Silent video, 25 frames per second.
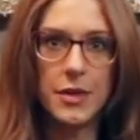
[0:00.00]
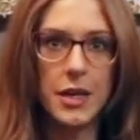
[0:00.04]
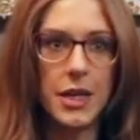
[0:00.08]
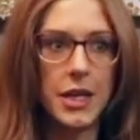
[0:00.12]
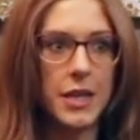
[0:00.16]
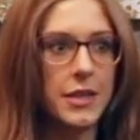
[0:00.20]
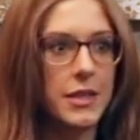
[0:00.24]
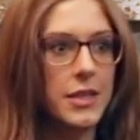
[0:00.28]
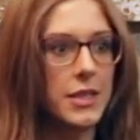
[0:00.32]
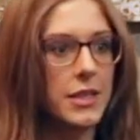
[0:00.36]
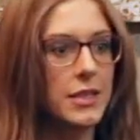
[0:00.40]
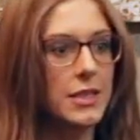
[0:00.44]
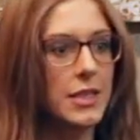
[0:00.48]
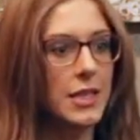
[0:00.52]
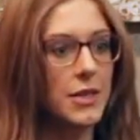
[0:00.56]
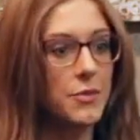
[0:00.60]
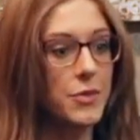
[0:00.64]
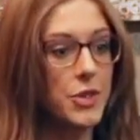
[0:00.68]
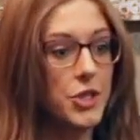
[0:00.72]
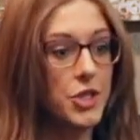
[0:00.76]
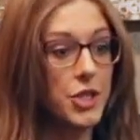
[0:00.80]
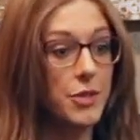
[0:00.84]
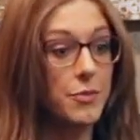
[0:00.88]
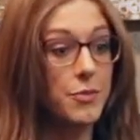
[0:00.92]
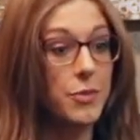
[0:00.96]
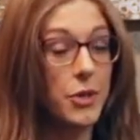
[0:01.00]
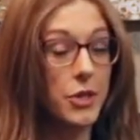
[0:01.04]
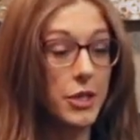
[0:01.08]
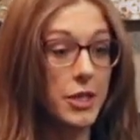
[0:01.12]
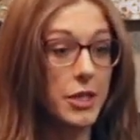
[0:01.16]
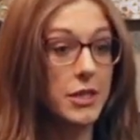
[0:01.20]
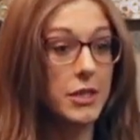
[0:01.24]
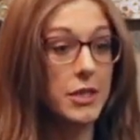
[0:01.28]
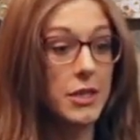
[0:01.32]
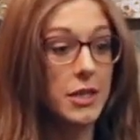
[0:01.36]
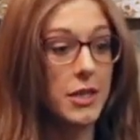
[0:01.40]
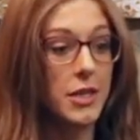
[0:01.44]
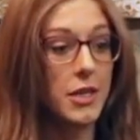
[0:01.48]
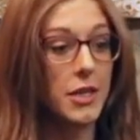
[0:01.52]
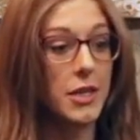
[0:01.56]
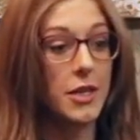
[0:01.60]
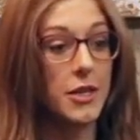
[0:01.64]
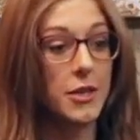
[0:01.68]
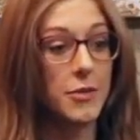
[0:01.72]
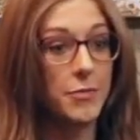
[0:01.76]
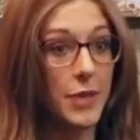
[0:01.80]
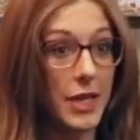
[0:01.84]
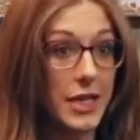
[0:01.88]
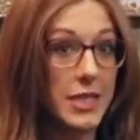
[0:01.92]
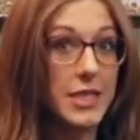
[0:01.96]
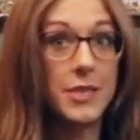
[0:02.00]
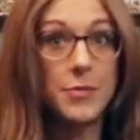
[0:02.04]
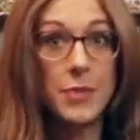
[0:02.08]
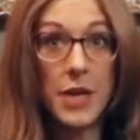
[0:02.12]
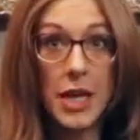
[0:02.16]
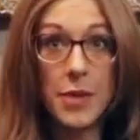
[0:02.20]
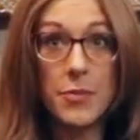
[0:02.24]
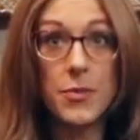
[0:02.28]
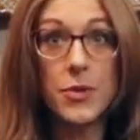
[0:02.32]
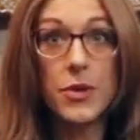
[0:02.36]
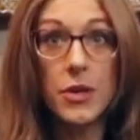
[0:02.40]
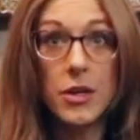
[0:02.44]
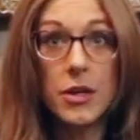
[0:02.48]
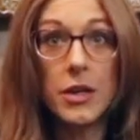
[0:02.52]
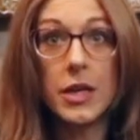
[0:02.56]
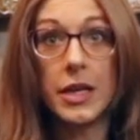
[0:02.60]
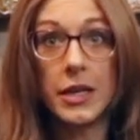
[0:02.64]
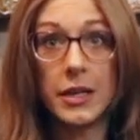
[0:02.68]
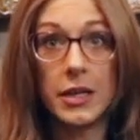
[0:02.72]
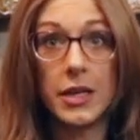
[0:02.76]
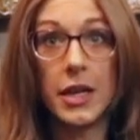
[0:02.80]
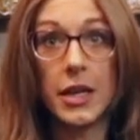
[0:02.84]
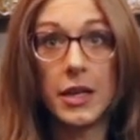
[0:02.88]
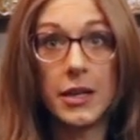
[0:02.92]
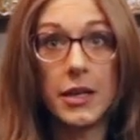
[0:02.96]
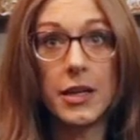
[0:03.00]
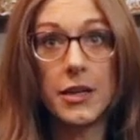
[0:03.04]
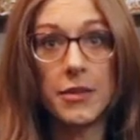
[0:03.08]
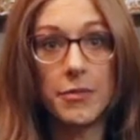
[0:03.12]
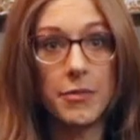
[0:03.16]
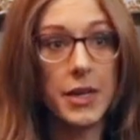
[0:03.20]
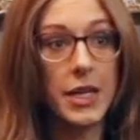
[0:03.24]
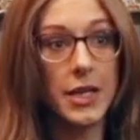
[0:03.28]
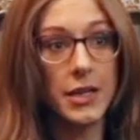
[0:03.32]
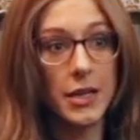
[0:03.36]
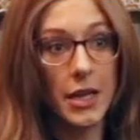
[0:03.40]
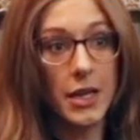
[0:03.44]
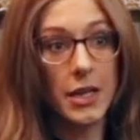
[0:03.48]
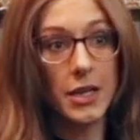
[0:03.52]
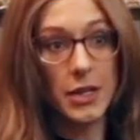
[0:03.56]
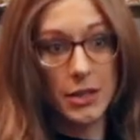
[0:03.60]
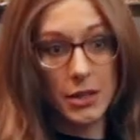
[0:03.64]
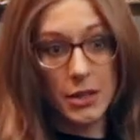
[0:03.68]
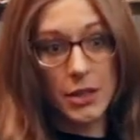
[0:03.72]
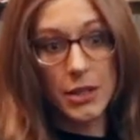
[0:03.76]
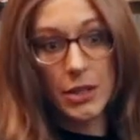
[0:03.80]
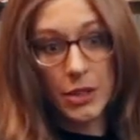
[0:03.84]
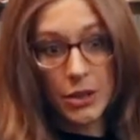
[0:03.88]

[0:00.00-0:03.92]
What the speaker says: I think that we should put pen to paper and make that,